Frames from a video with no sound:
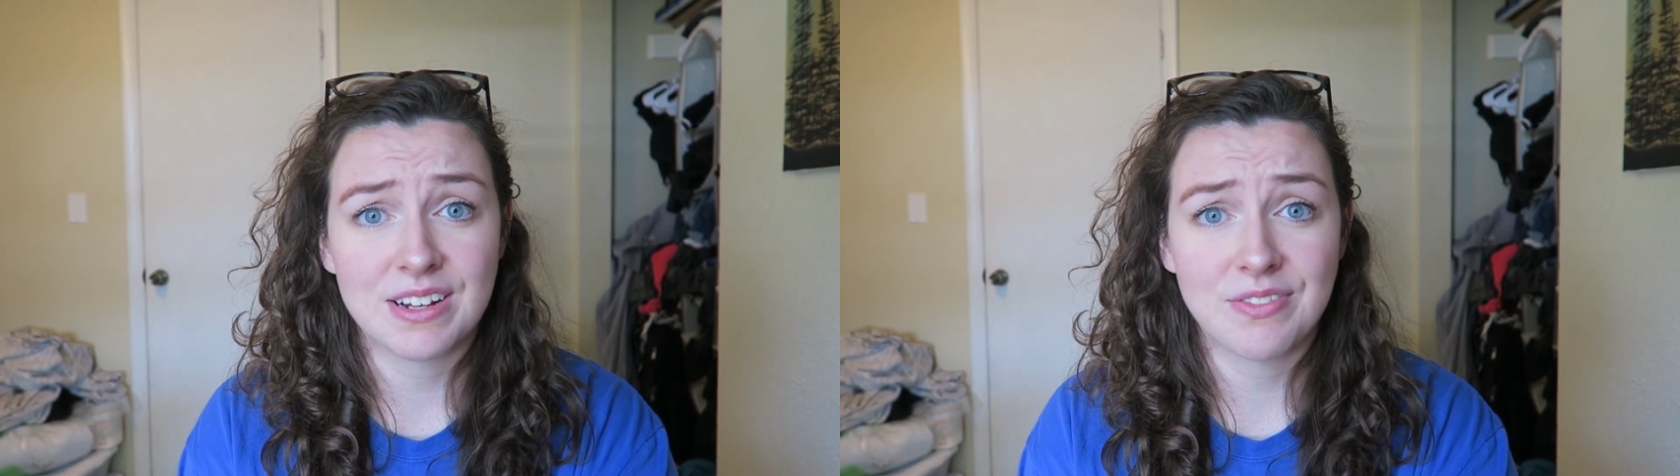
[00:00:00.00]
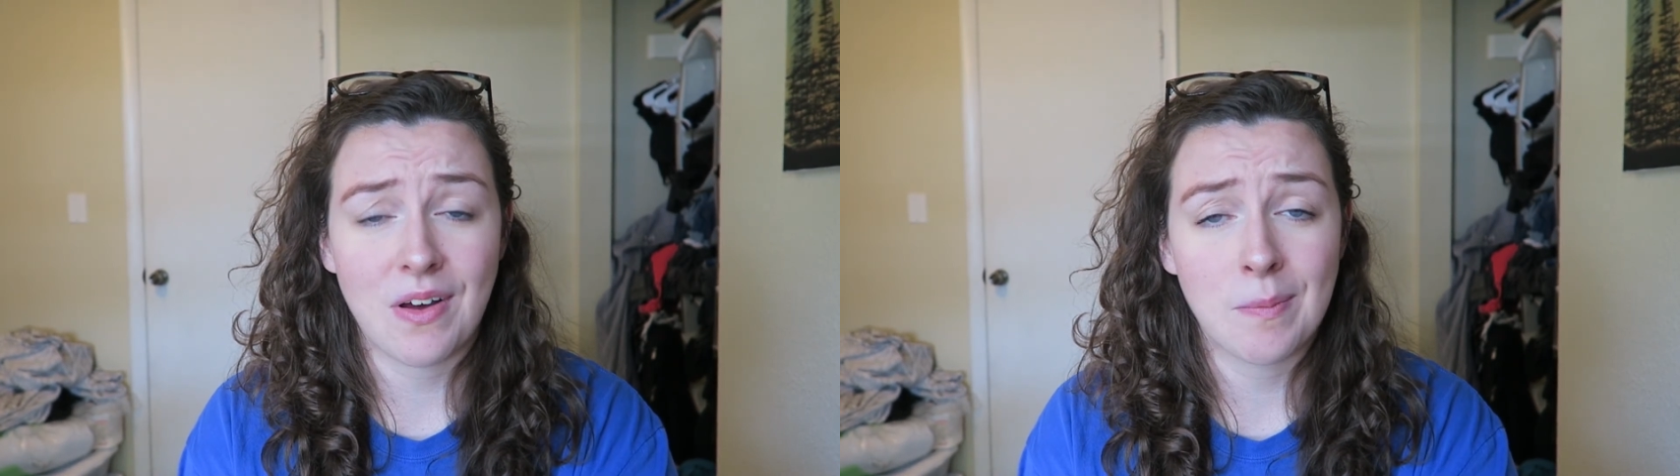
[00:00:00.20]

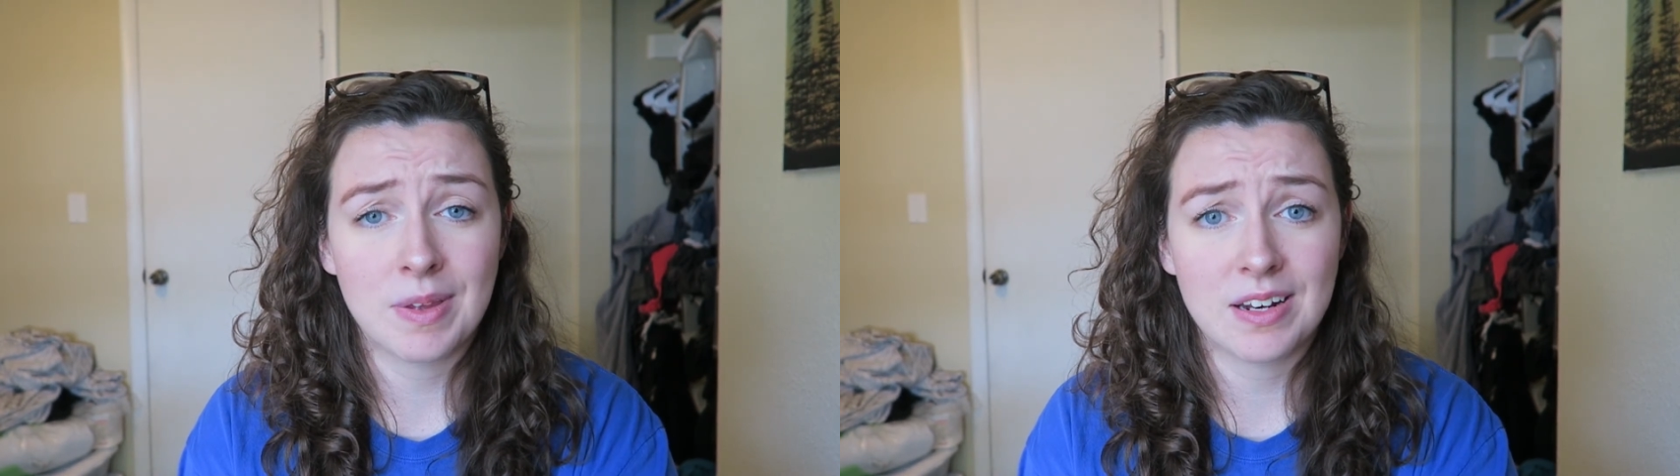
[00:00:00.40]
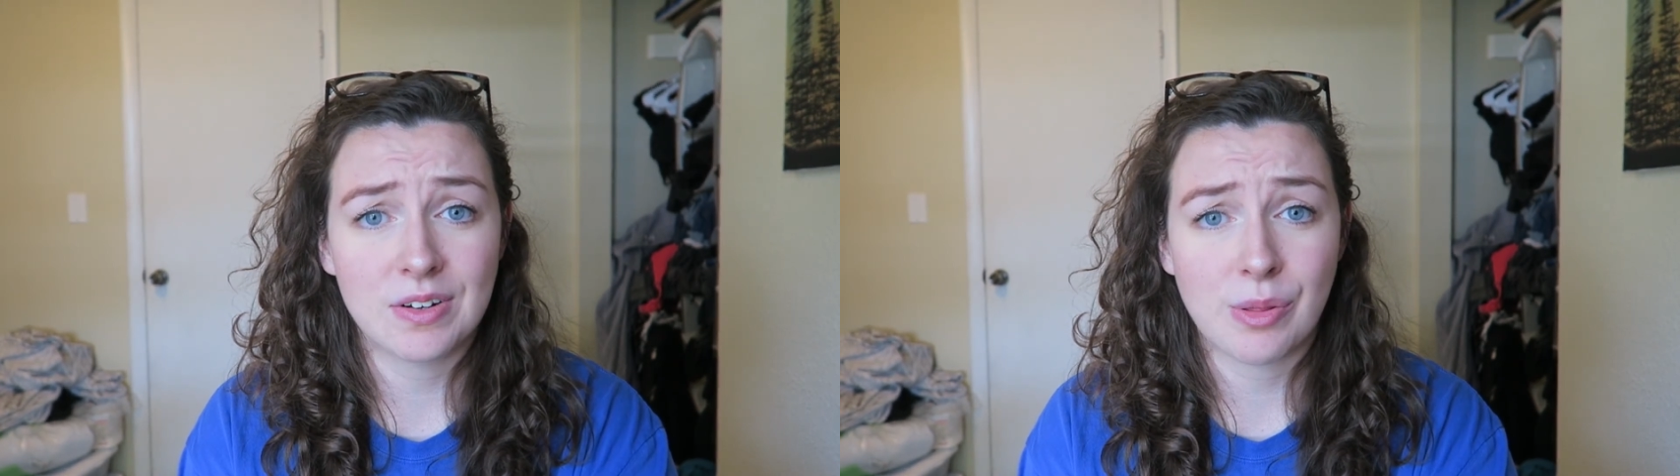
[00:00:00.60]
gonna
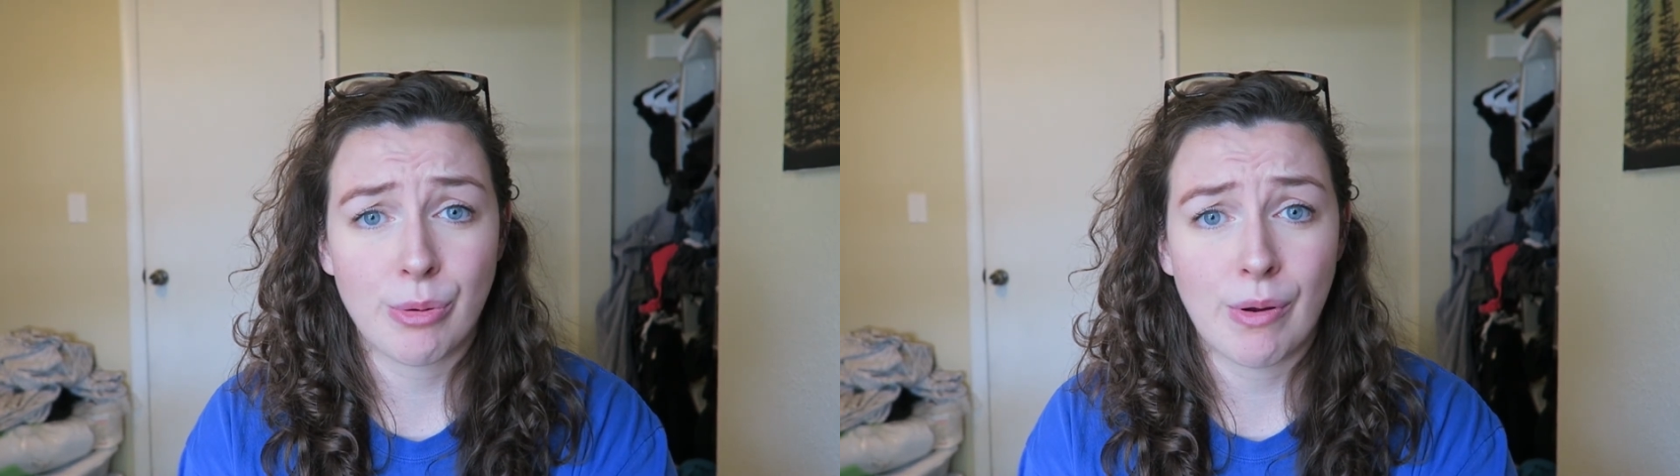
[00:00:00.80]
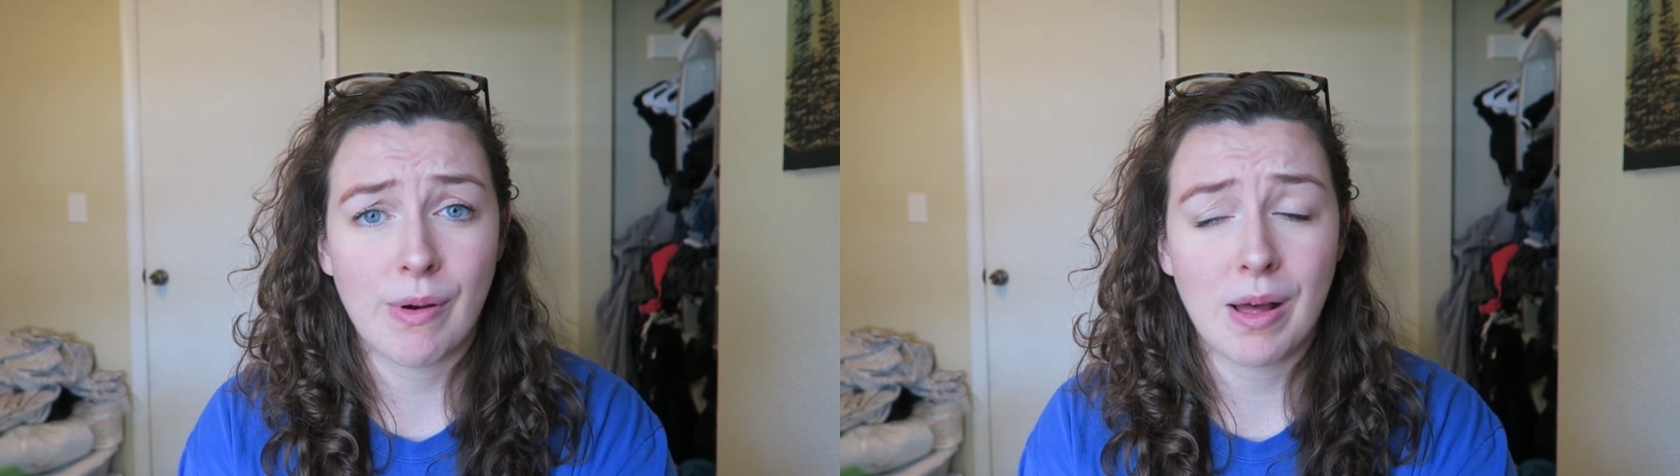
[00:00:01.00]
vomit or throw